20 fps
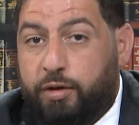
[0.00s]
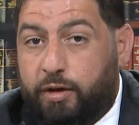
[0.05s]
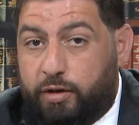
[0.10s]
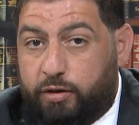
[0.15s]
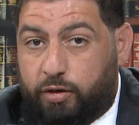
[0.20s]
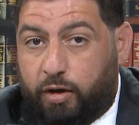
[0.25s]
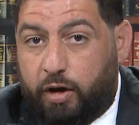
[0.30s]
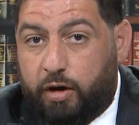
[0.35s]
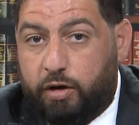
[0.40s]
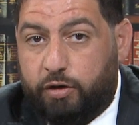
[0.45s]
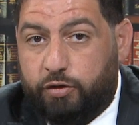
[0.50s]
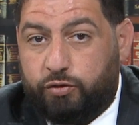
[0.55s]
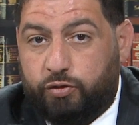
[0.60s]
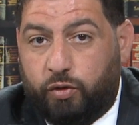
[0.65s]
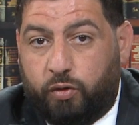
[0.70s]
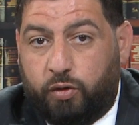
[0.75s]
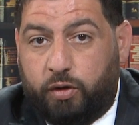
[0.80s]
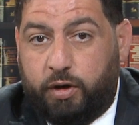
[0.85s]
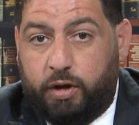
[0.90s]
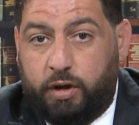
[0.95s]
the entire
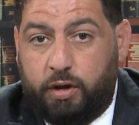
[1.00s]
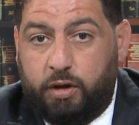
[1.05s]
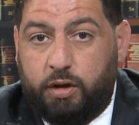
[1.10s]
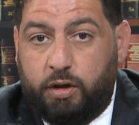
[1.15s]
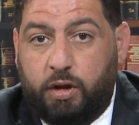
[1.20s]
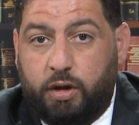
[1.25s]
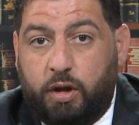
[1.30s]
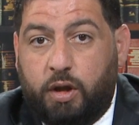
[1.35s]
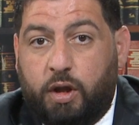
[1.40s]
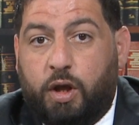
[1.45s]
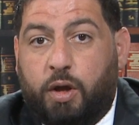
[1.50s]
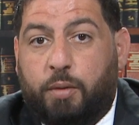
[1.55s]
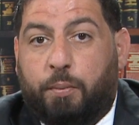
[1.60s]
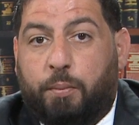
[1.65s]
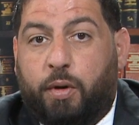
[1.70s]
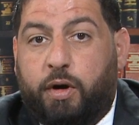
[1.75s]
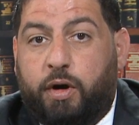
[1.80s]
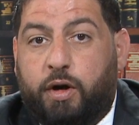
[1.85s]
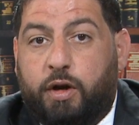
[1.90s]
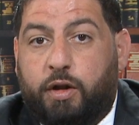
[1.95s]
story,
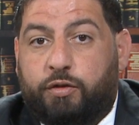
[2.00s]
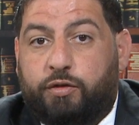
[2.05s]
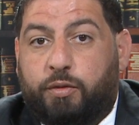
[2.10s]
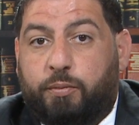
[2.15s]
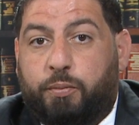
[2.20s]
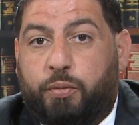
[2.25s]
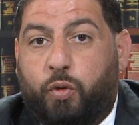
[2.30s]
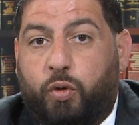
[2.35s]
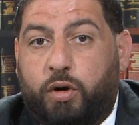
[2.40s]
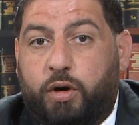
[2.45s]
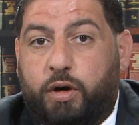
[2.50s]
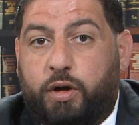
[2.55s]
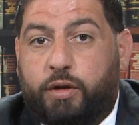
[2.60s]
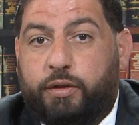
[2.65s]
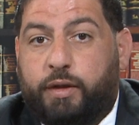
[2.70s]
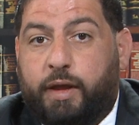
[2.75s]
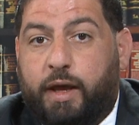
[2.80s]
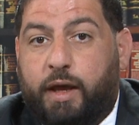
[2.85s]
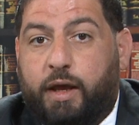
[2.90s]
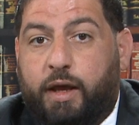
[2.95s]
but it is
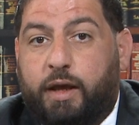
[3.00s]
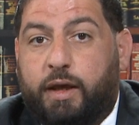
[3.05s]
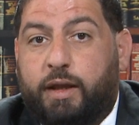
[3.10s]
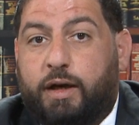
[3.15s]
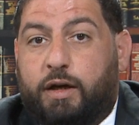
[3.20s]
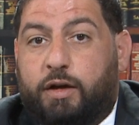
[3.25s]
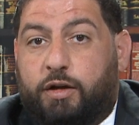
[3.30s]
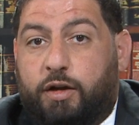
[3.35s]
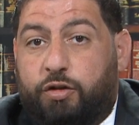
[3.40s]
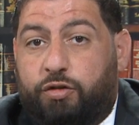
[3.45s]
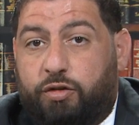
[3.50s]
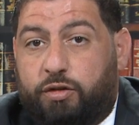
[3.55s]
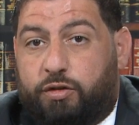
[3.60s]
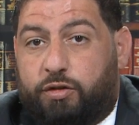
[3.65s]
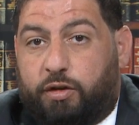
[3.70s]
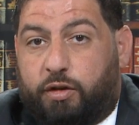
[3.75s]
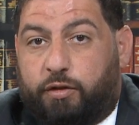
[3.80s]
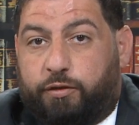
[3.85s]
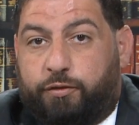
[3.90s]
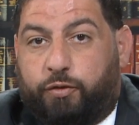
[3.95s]
important that in addition
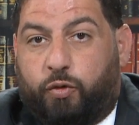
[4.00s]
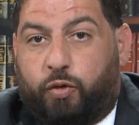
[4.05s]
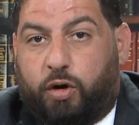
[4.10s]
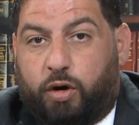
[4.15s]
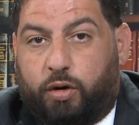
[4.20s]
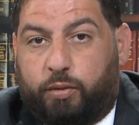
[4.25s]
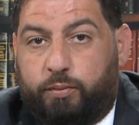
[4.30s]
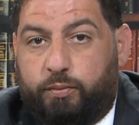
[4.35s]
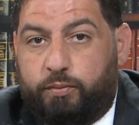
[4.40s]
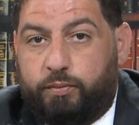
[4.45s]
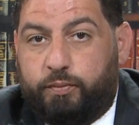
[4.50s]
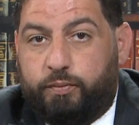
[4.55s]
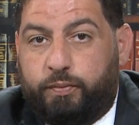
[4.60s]
to the form,